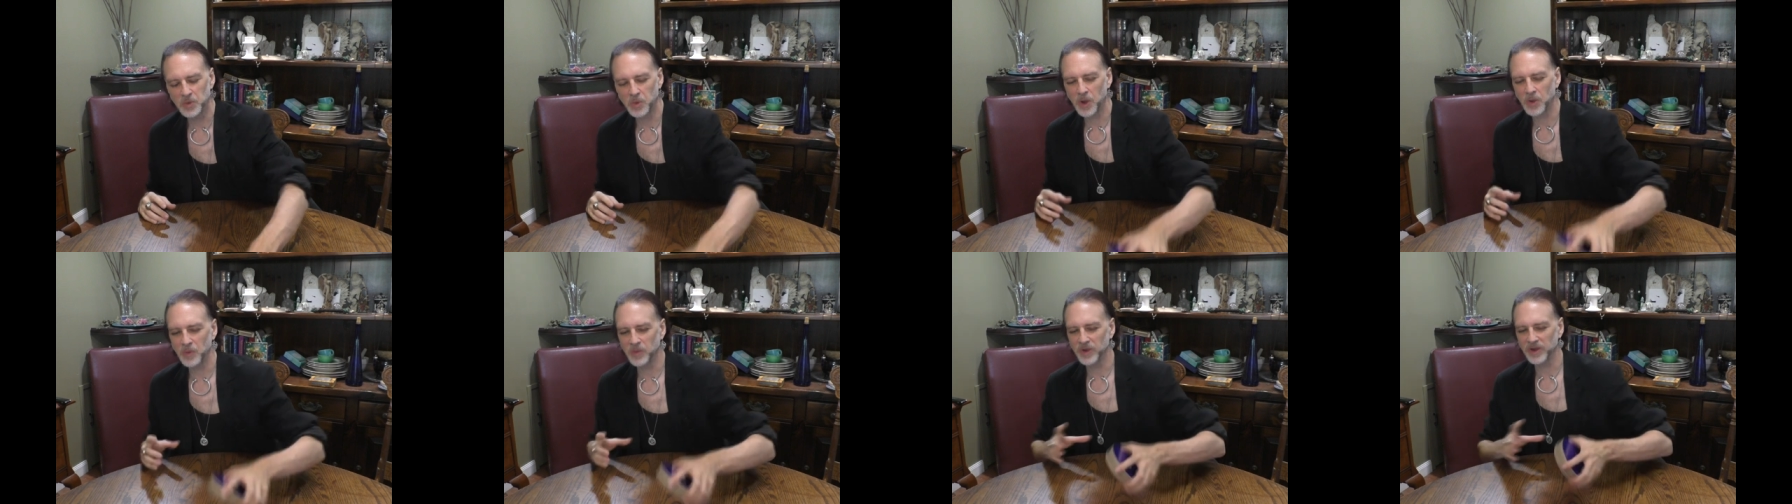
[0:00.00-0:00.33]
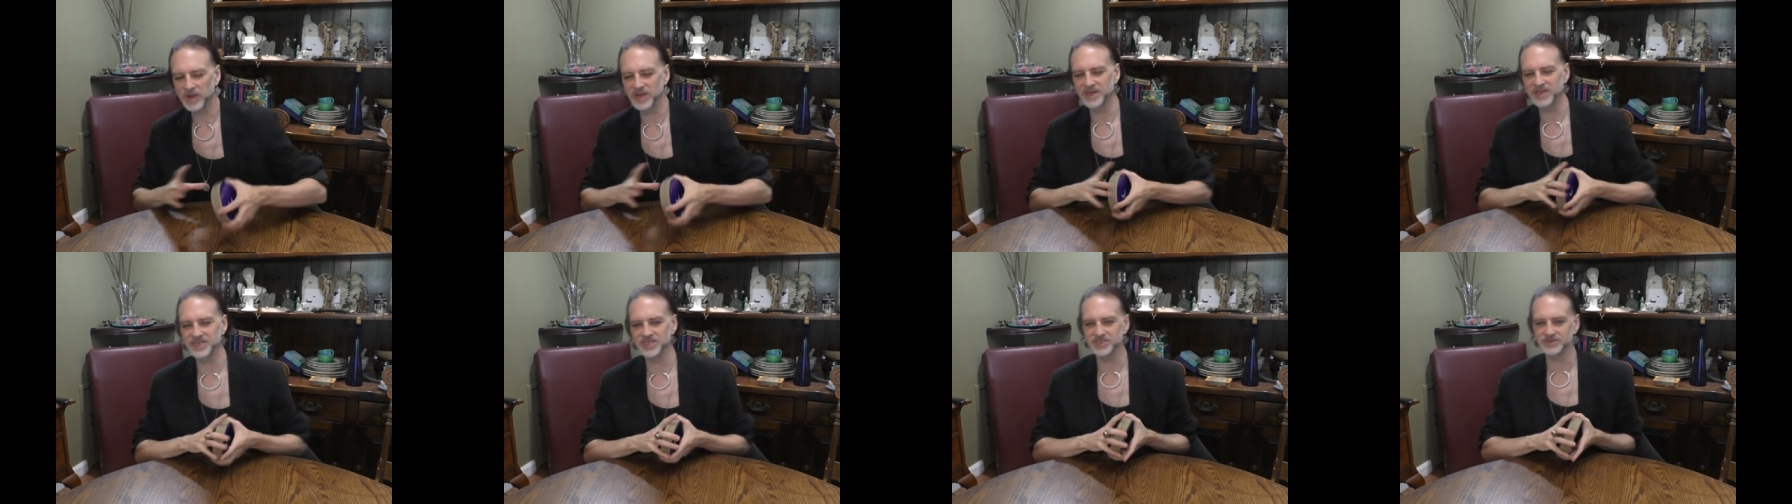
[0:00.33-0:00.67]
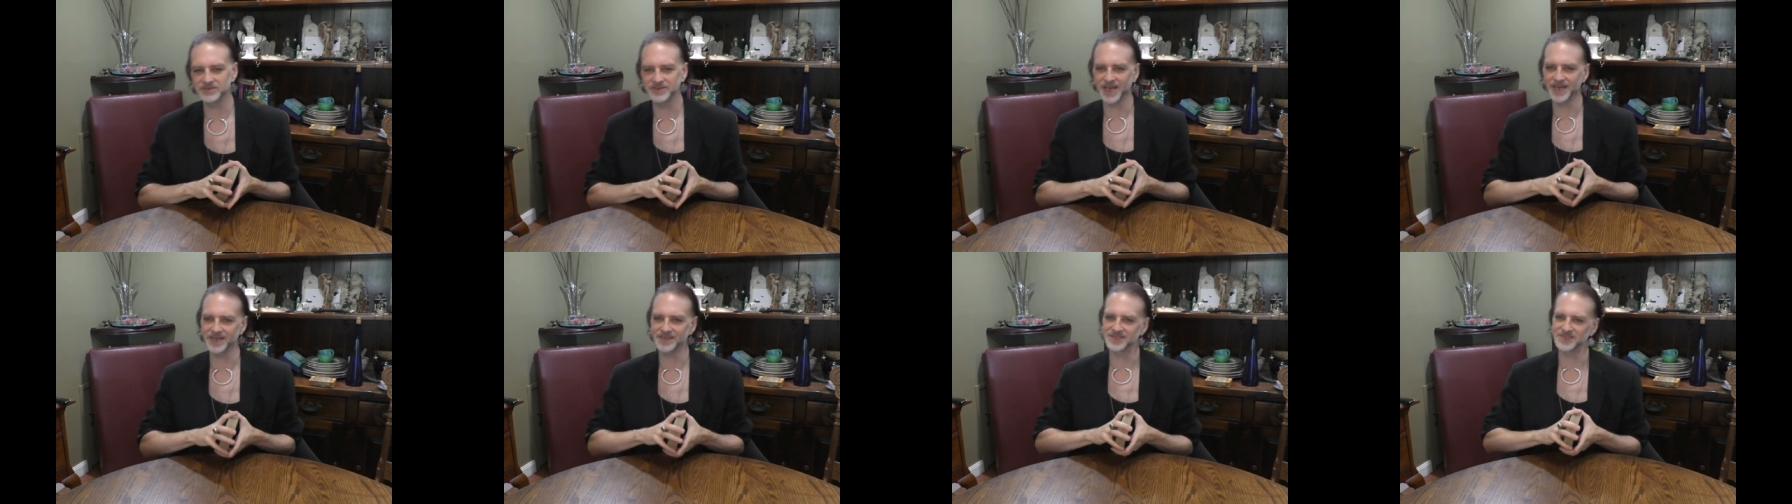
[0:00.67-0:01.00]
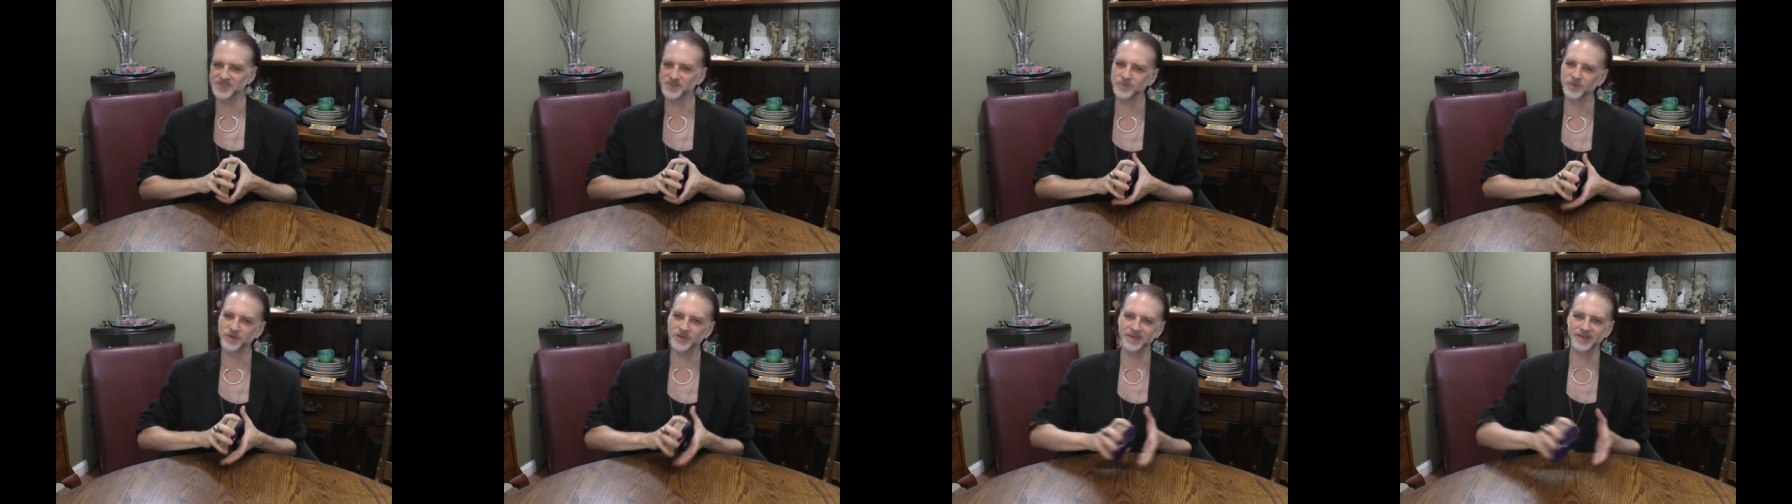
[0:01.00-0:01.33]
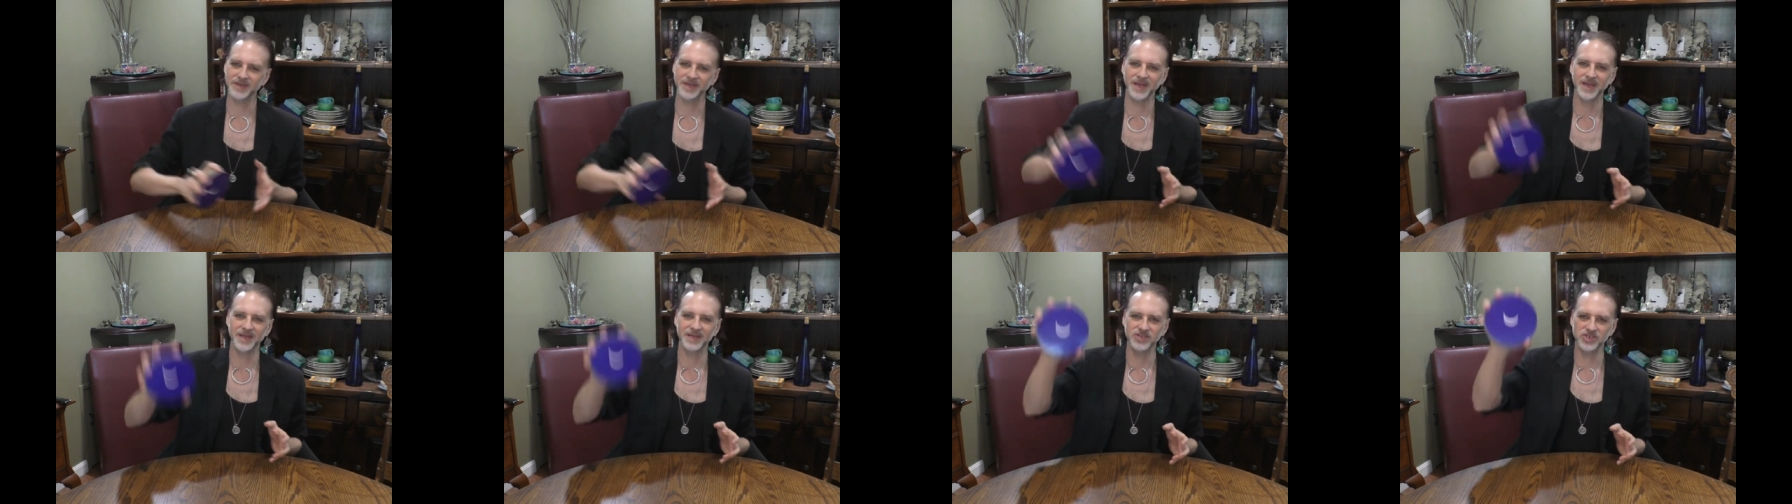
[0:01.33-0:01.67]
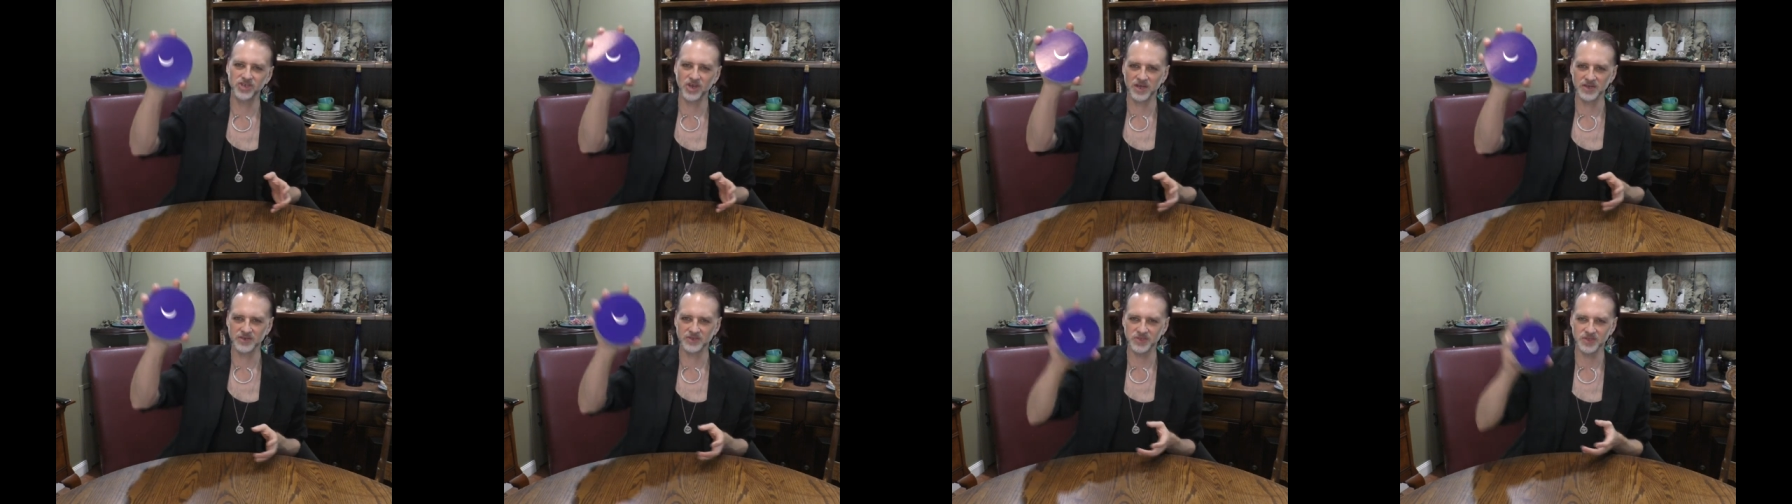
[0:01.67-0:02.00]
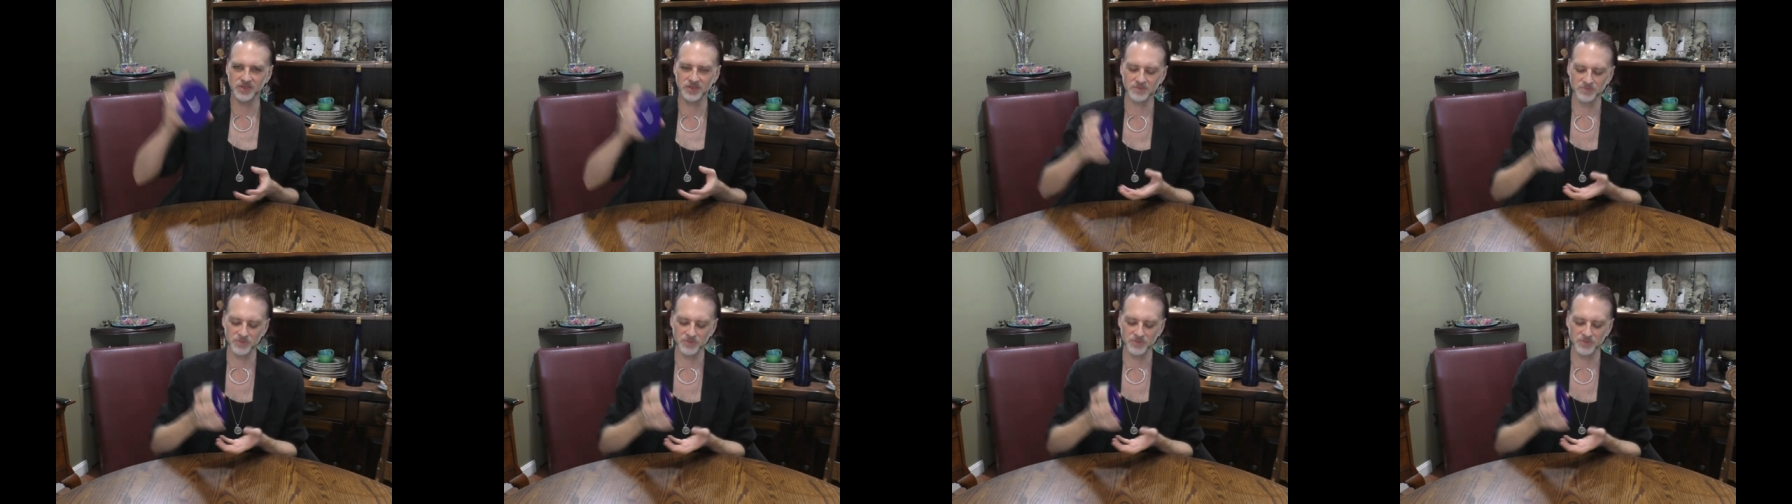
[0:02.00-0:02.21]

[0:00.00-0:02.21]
what we're going to do next is we're going to get a Daughters of